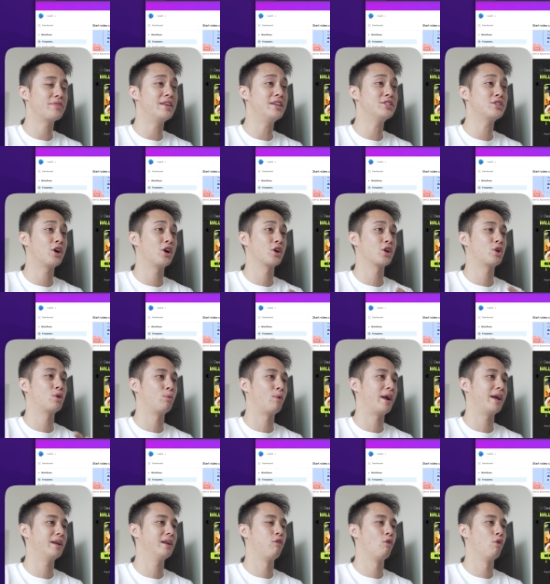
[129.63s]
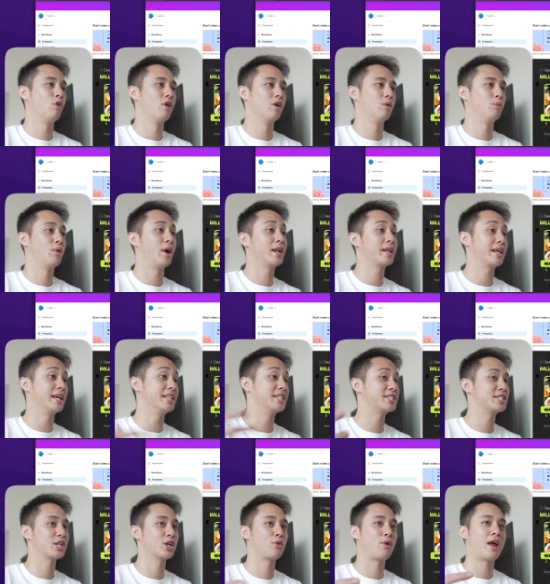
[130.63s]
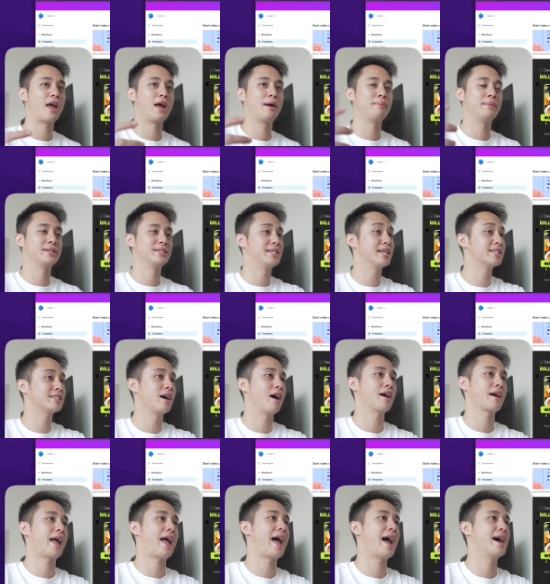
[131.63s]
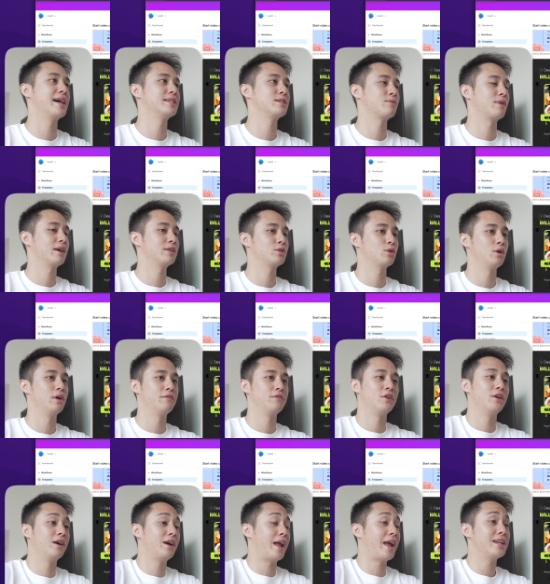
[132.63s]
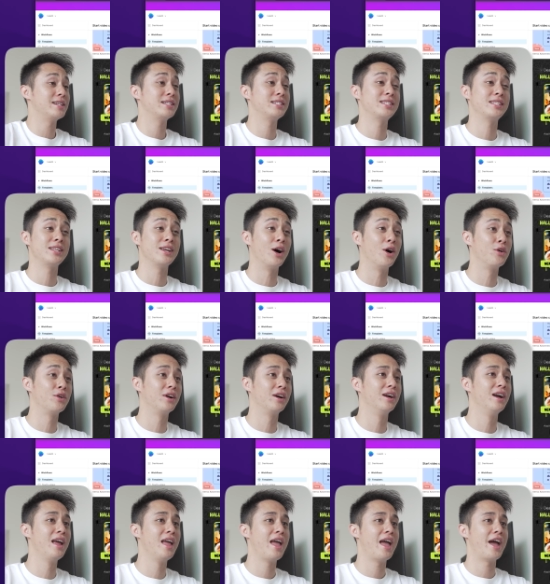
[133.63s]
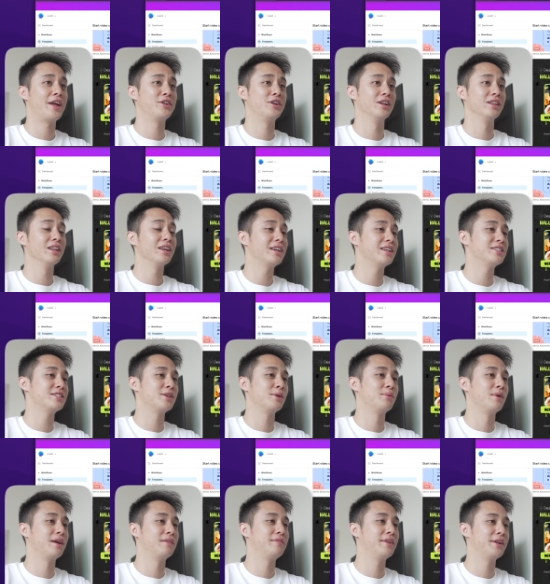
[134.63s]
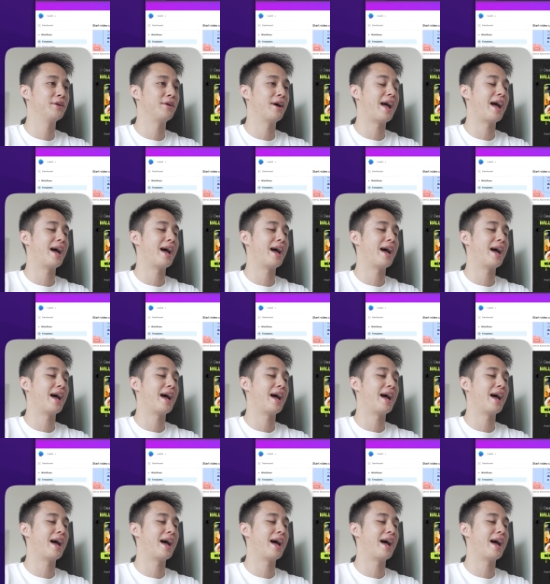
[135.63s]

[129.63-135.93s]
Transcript: these are great for running Instagram and TikTok ads, right? So if you're agency owner and you're looking to run video